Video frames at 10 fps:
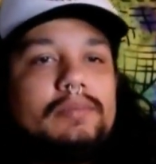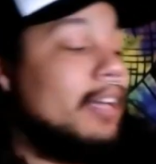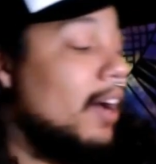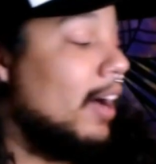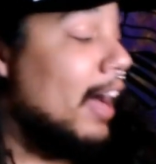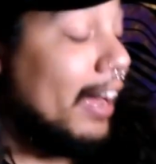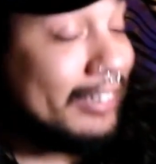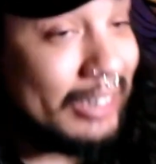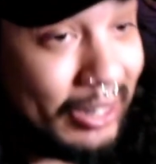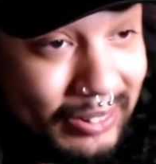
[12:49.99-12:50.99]
Yeah, I
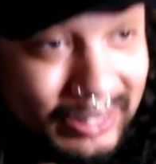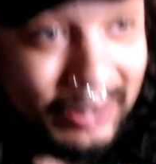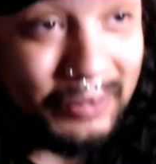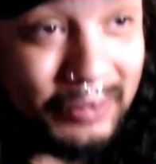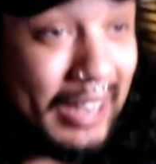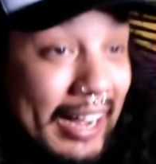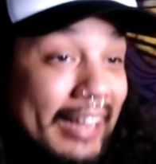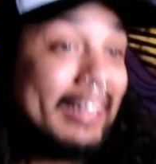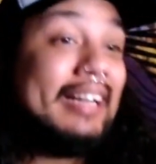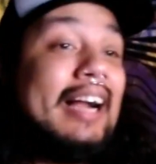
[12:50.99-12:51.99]
don't know why.
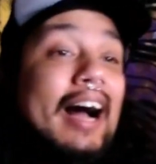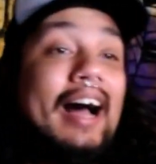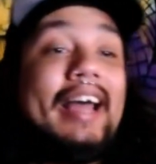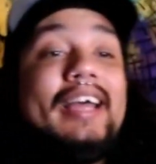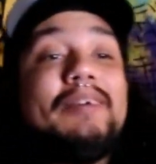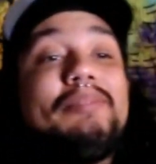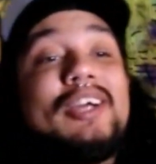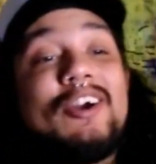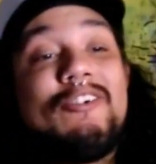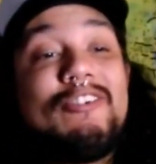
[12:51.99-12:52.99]
I am
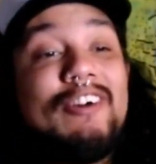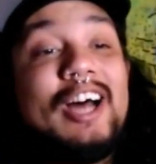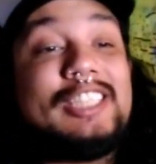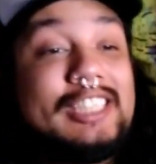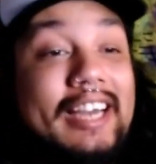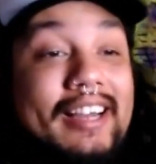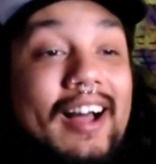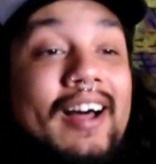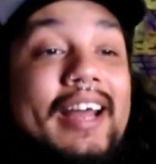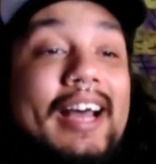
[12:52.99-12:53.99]
crushing
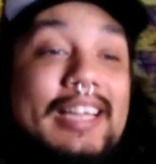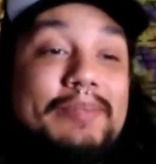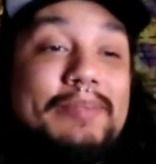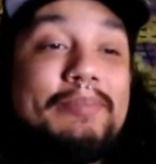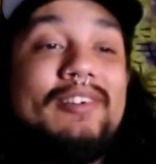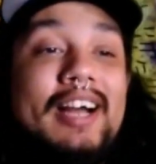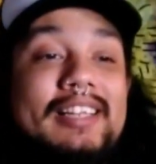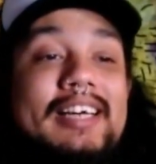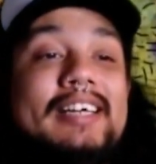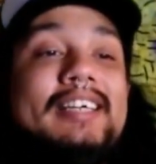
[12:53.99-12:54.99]
on
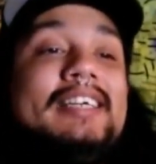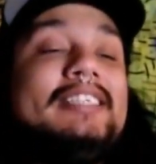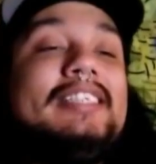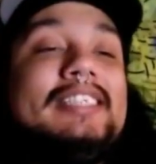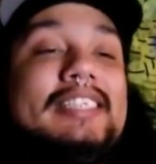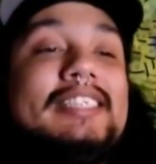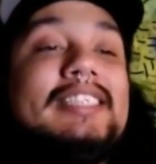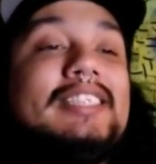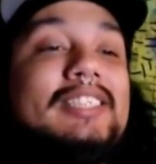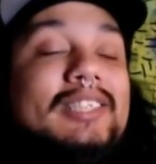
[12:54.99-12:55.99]
Esmeralda. She
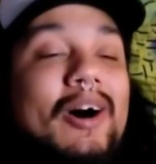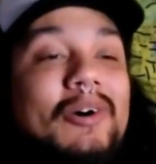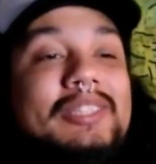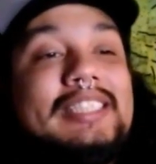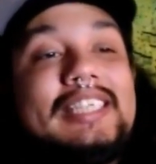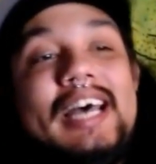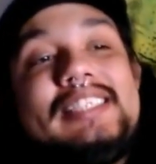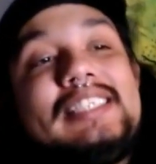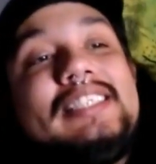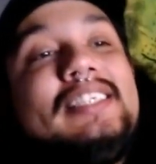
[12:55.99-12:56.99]
is so
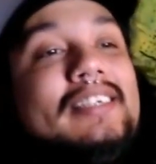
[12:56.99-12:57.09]
sexy.